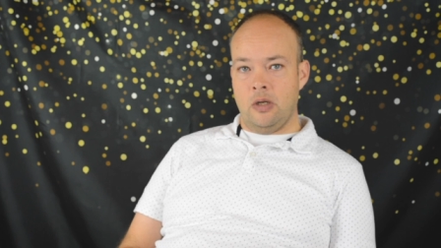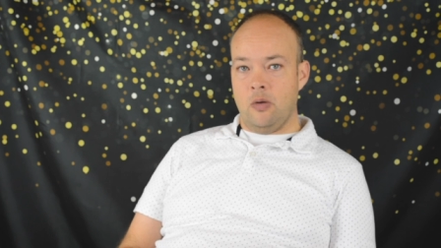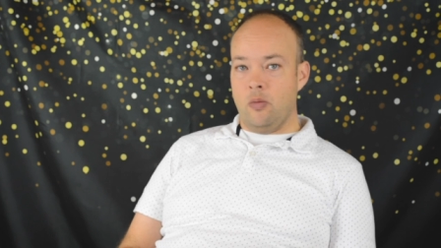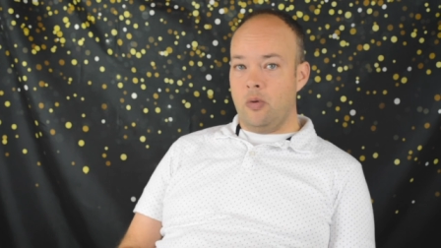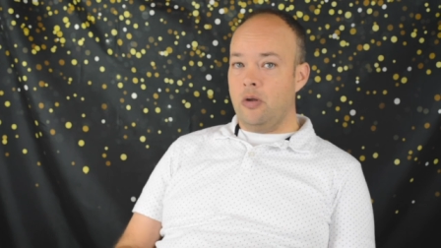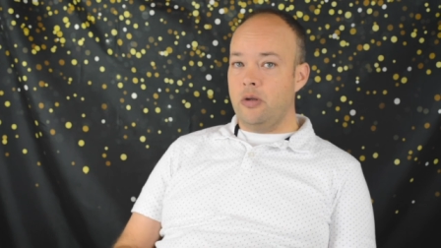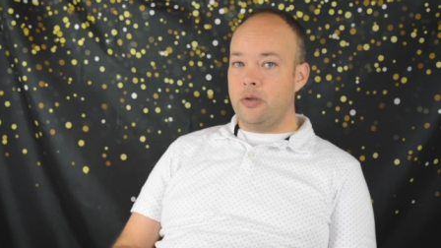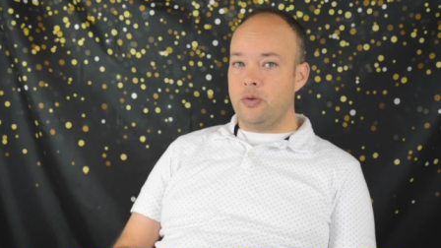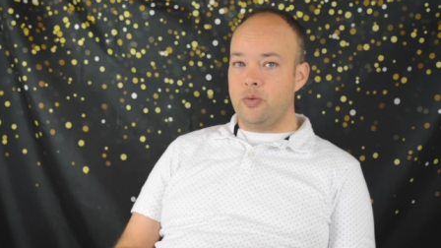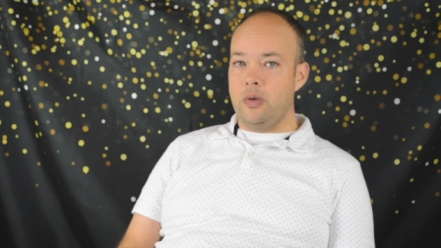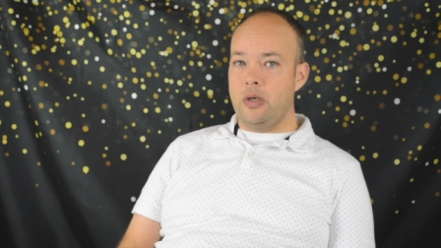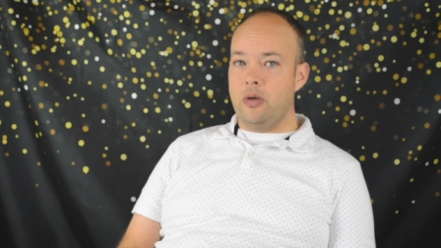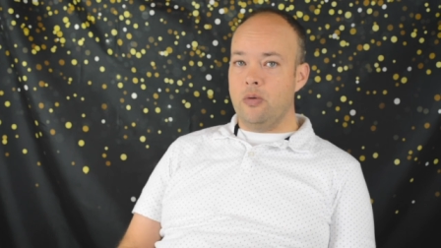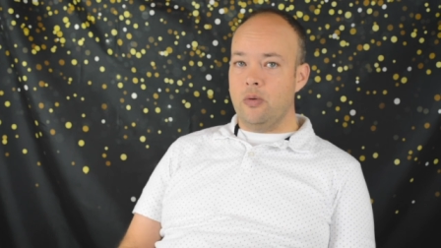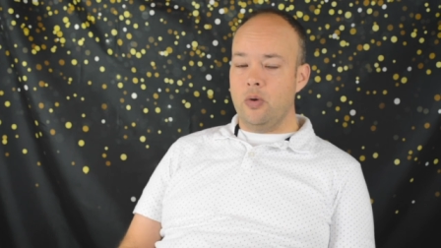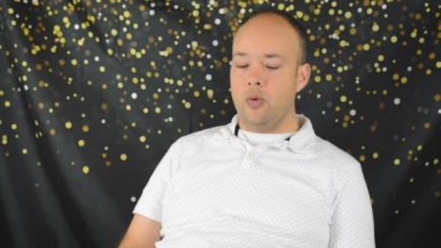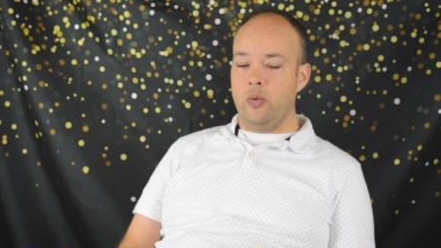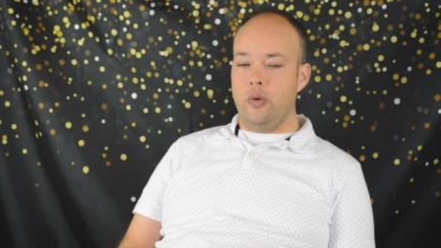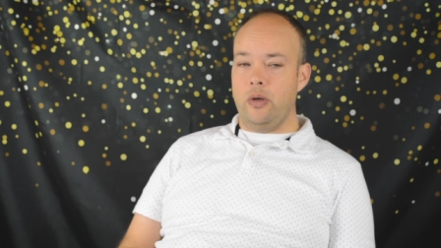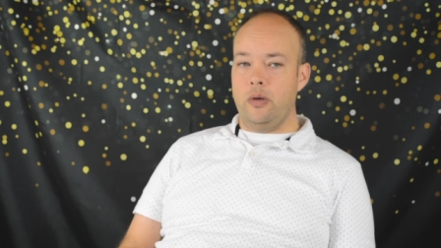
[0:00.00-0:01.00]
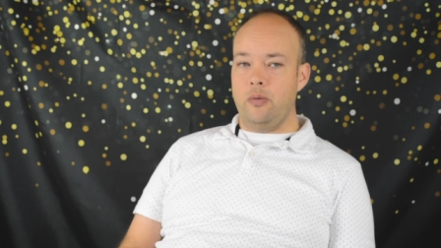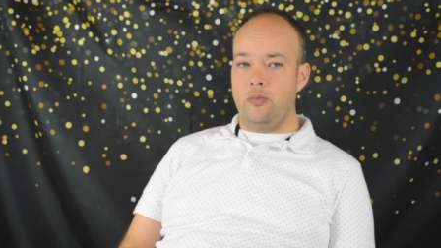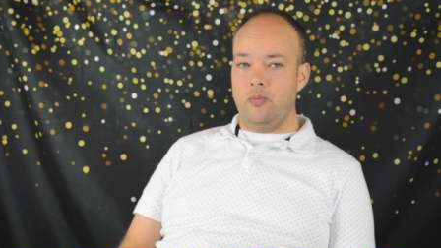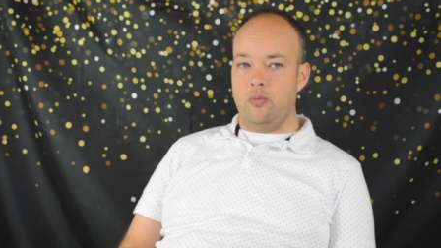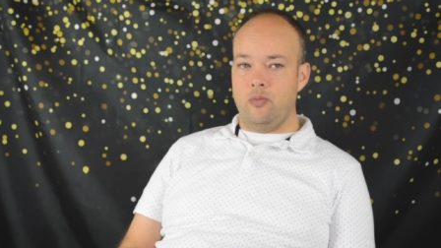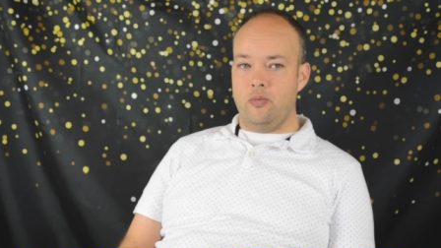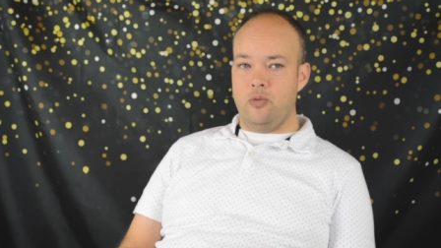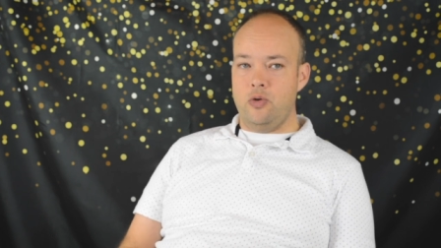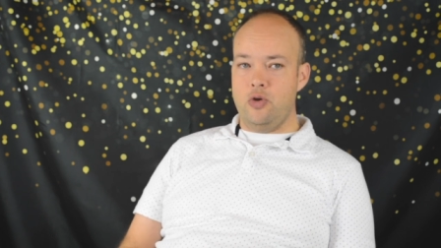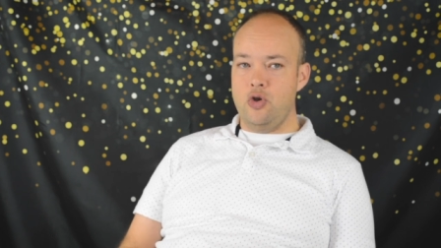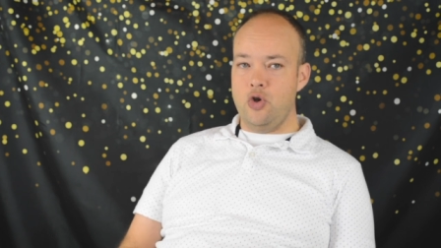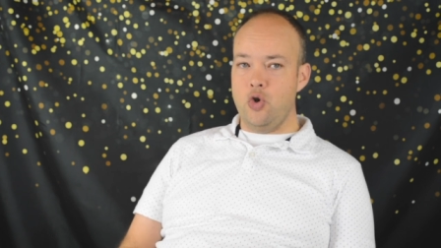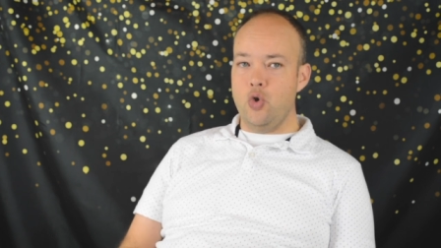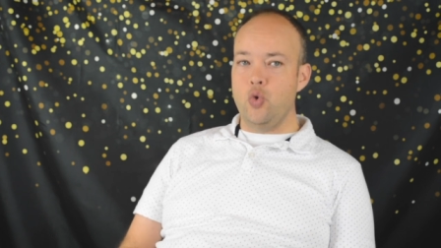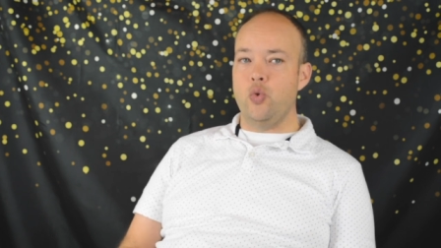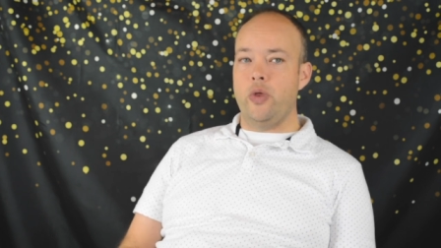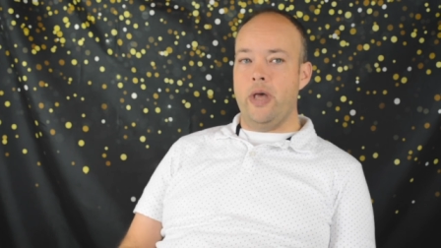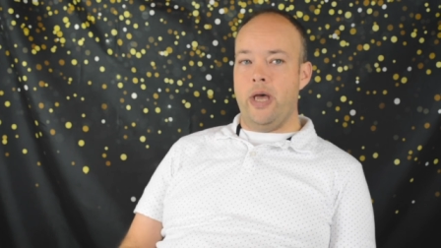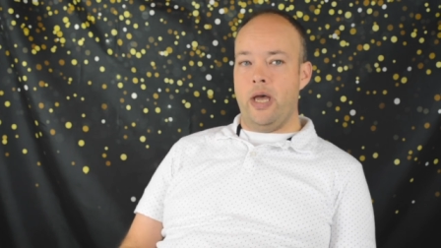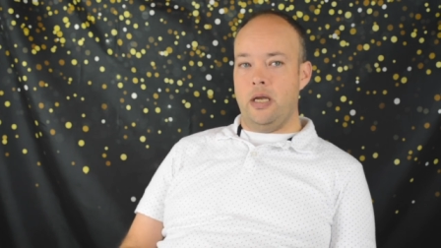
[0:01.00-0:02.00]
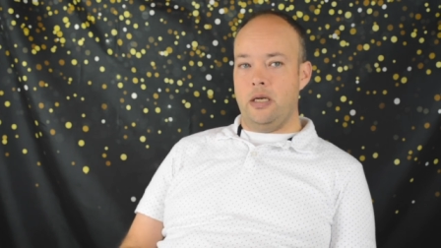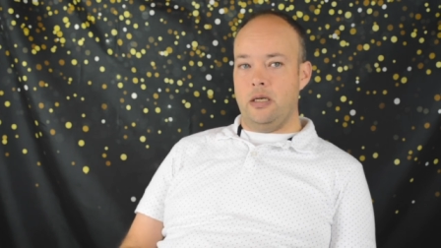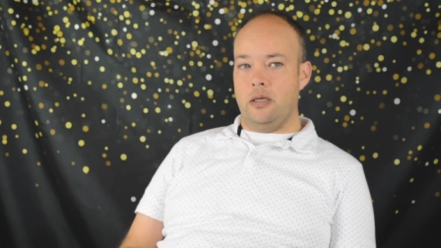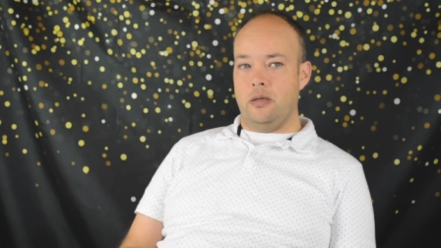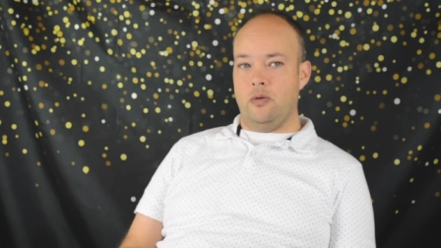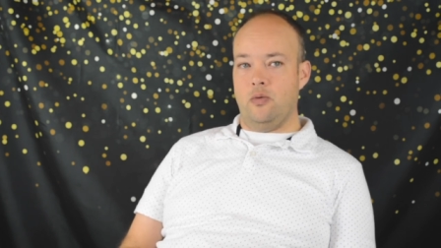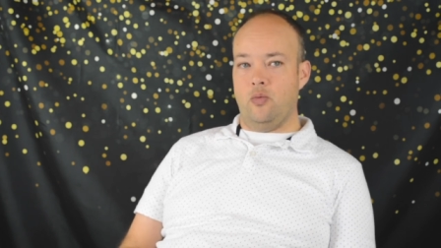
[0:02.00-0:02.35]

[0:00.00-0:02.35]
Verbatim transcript: Well, as we grew, we knew that